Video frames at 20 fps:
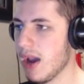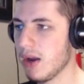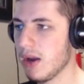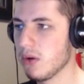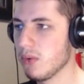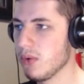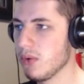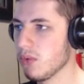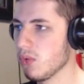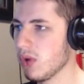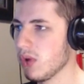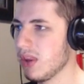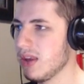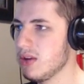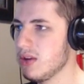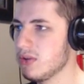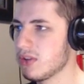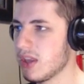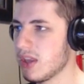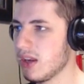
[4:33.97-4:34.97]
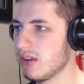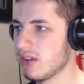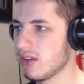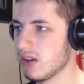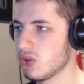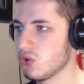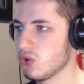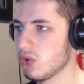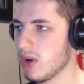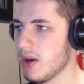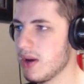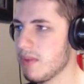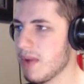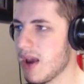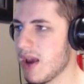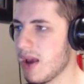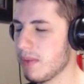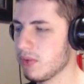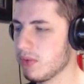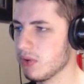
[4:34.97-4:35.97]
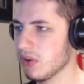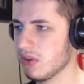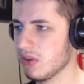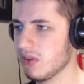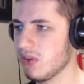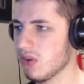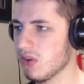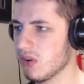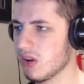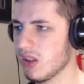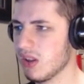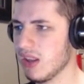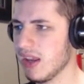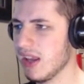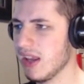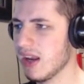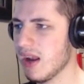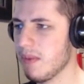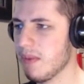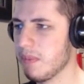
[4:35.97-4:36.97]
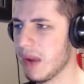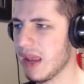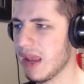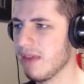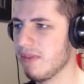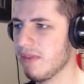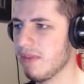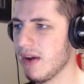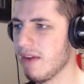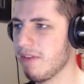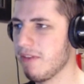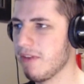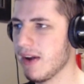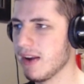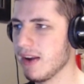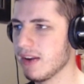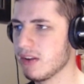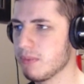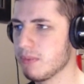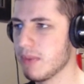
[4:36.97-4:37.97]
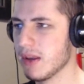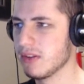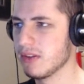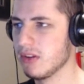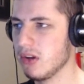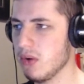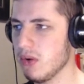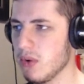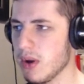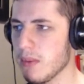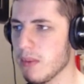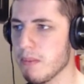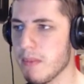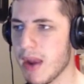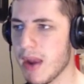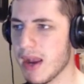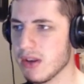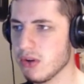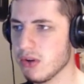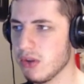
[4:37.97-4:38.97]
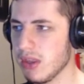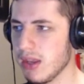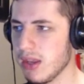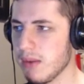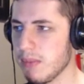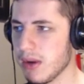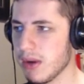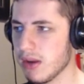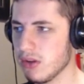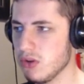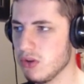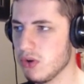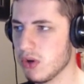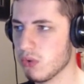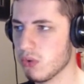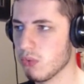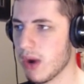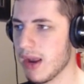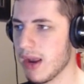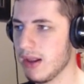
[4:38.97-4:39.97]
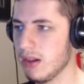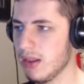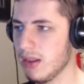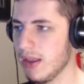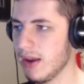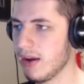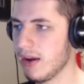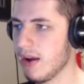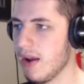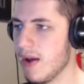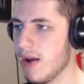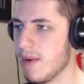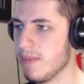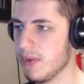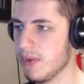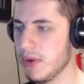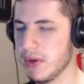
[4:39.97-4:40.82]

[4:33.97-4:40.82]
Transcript: I don't really use things like tree maps or cleanup. I find it's best to do it manually because you can right click.